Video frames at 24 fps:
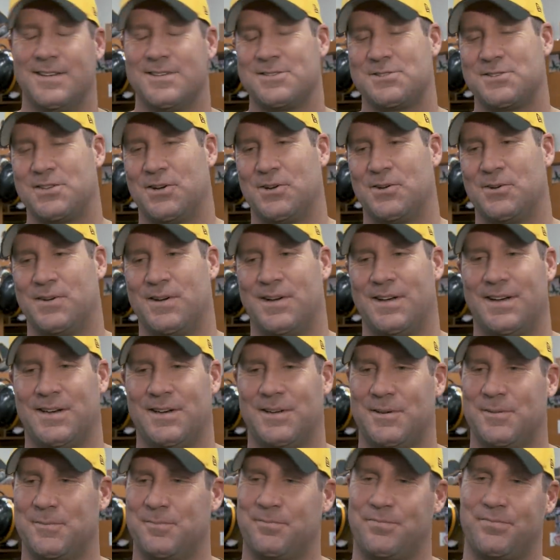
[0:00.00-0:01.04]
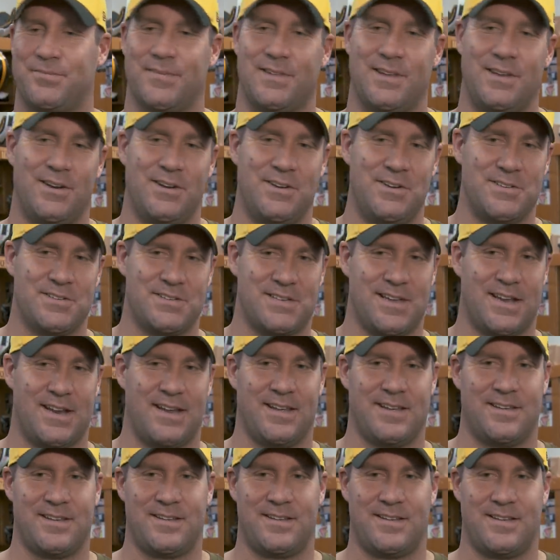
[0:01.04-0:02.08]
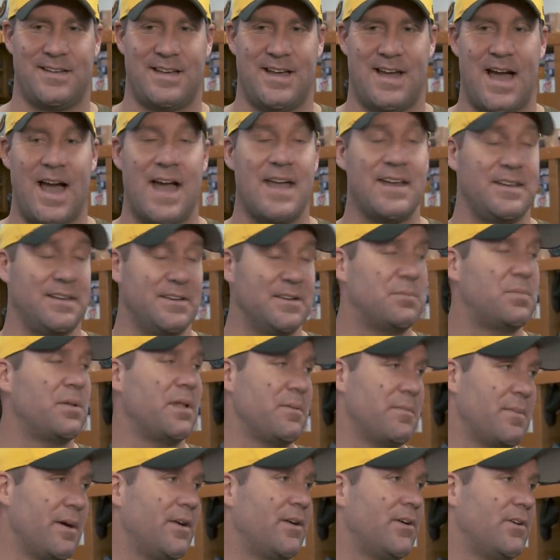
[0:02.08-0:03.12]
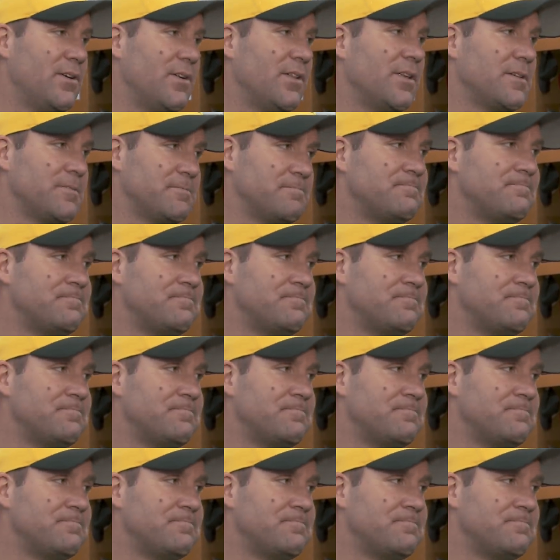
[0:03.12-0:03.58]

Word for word: So, um, you know, you just got to I need to play better early.